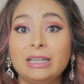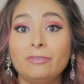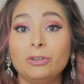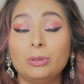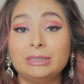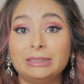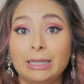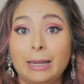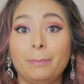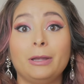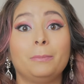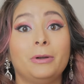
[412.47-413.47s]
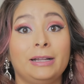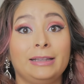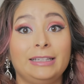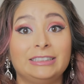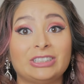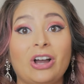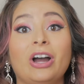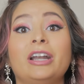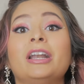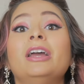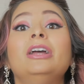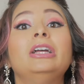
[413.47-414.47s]
give you a tip in putting these
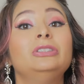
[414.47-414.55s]
on.